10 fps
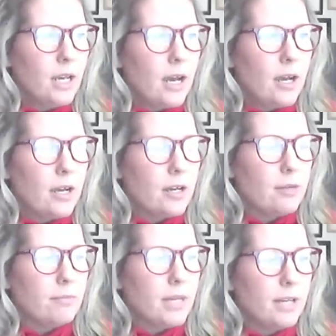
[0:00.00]

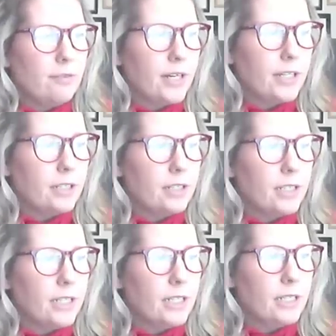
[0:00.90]
And
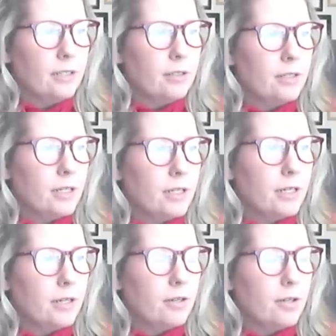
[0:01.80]
finally,
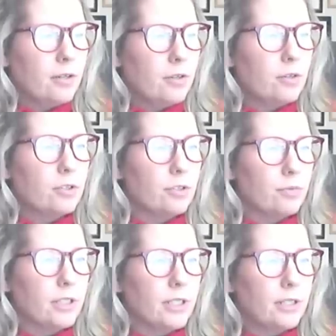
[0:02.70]
those are
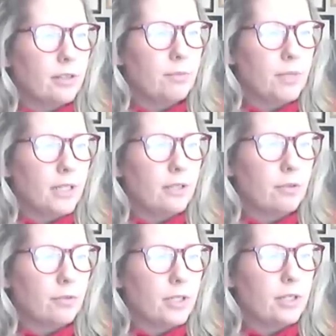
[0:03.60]
really the big
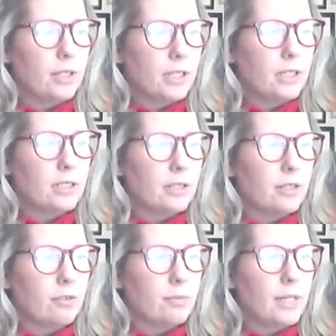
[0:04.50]
three things that
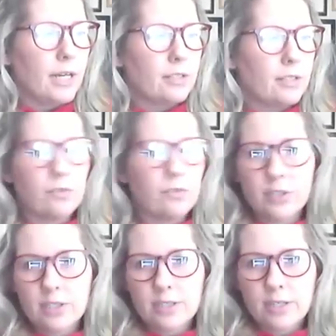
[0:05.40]
they'll be asked for in
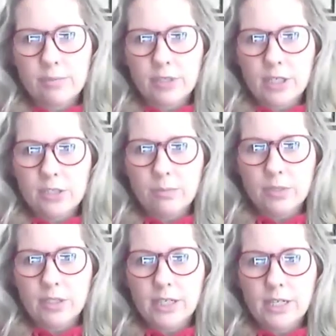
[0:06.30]
this application.
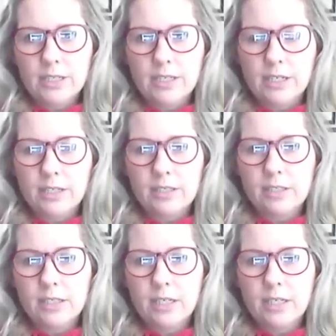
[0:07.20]
But like I said, it's a
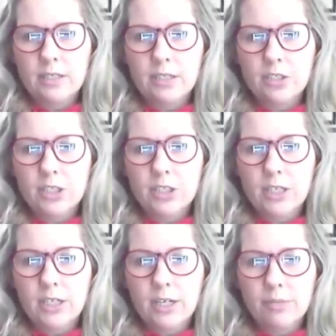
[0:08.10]
tenant
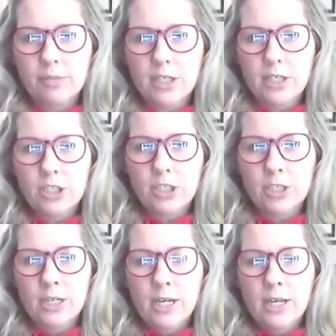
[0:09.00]
initiated application.
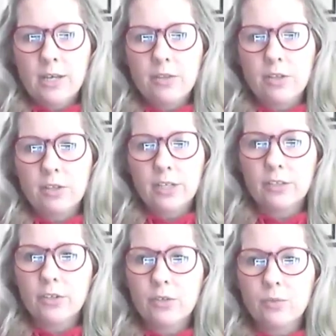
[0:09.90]
The
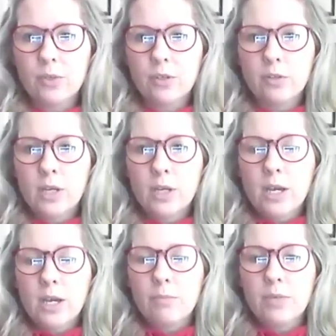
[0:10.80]
landlord will
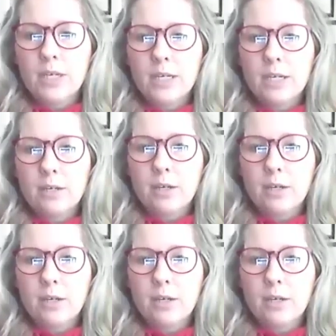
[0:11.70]
be